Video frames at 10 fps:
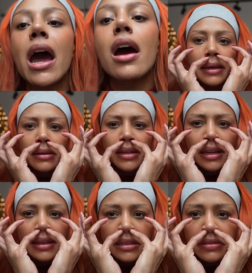the only
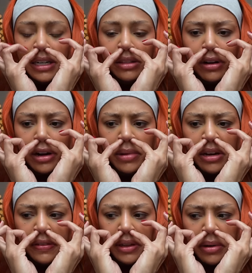thing that's really throwing me
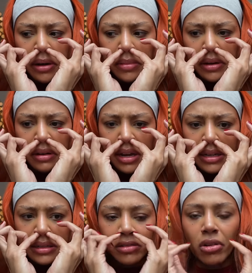off at the moment
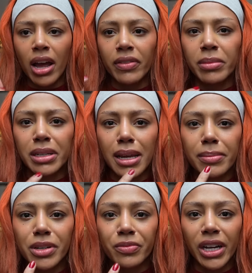is not having my
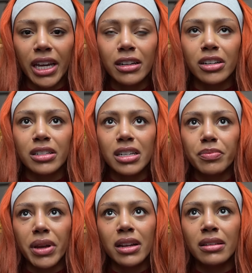septum ring in because it's
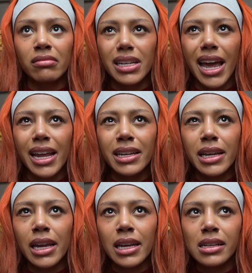been 10
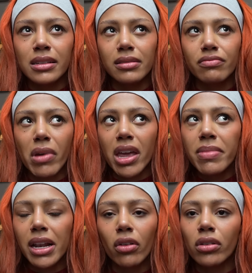years,
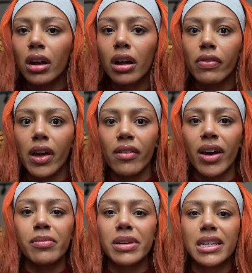maybe longer, that I've
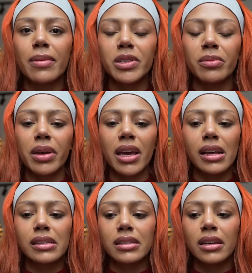had my septum
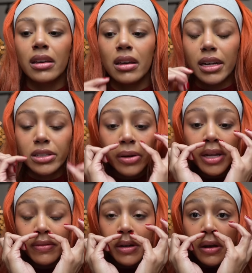pierced. I don't
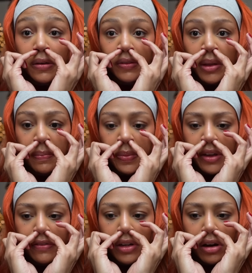even know if the
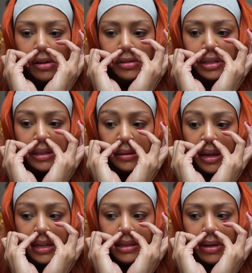if the hole's still
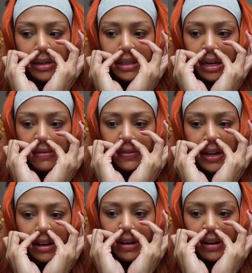there, to be honest. I don't feel it